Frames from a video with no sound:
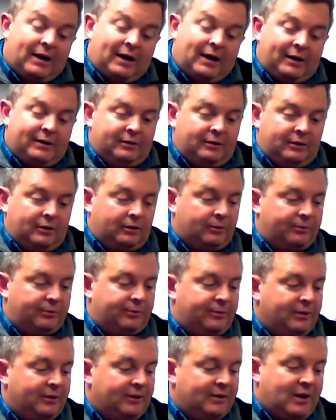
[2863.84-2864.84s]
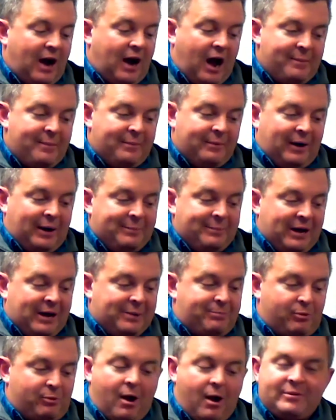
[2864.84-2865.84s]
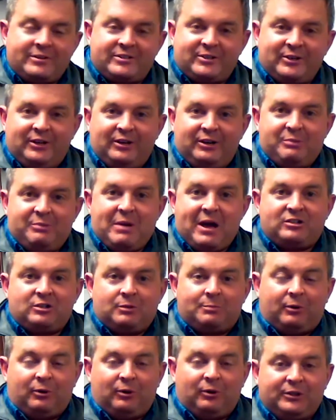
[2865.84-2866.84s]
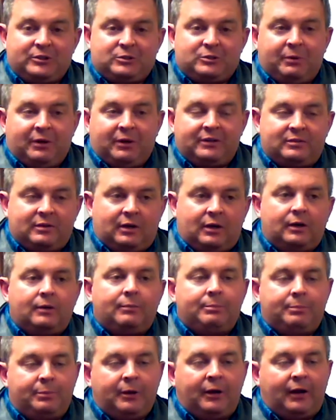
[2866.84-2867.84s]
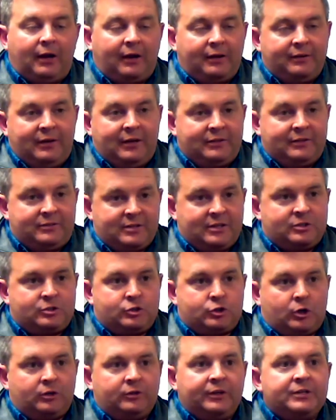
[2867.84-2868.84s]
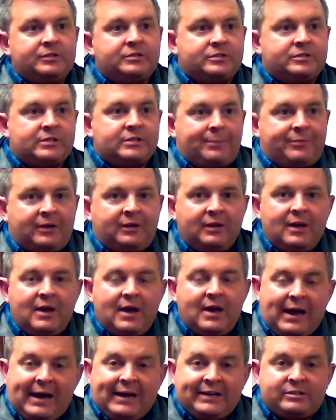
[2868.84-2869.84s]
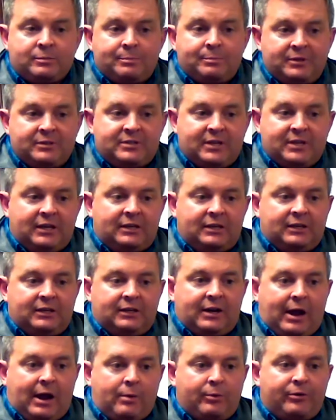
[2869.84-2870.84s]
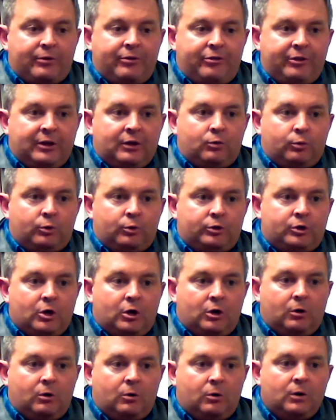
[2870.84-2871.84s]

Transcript: Yeah. I'm not promising any magic bullets, but it's certainly a step that hasn't been taken, and I would think would